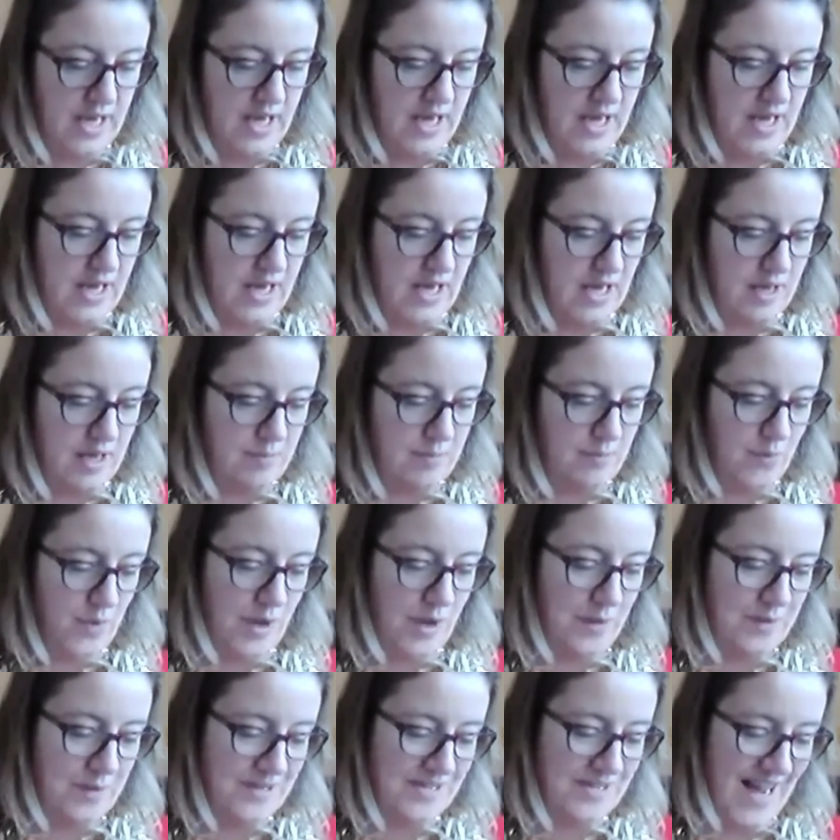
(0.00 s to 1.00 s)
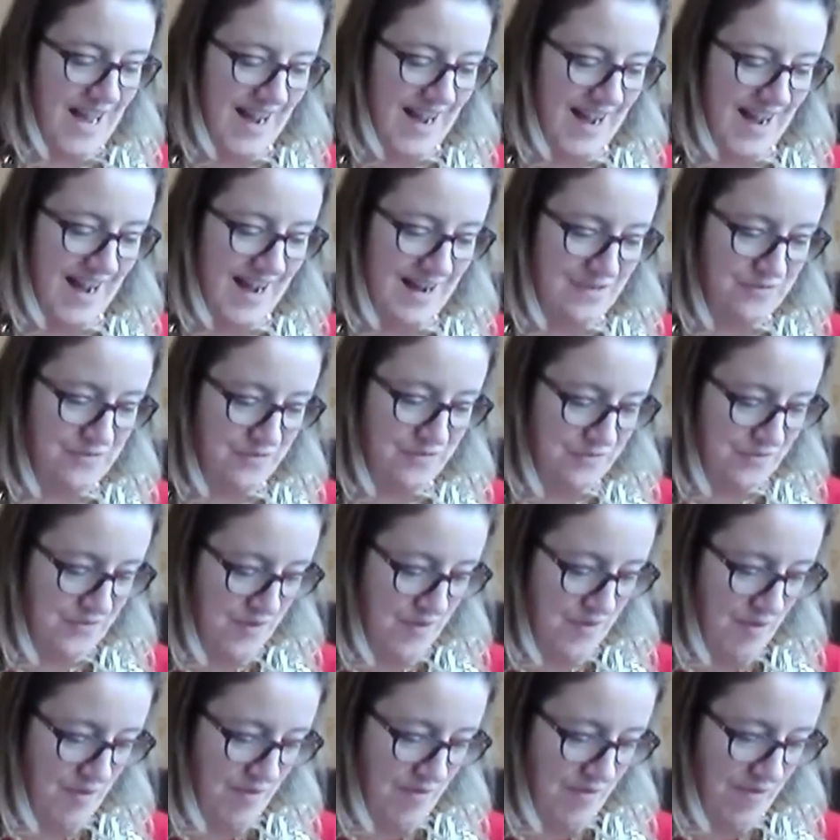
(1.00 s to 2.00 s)
We would have,
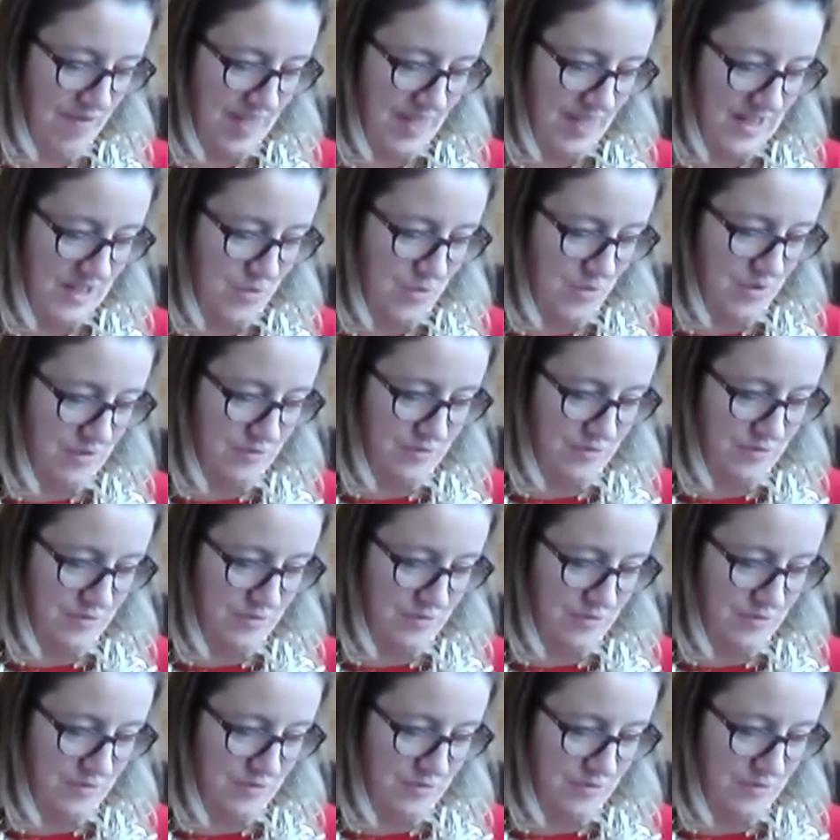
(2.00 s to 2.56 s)
quite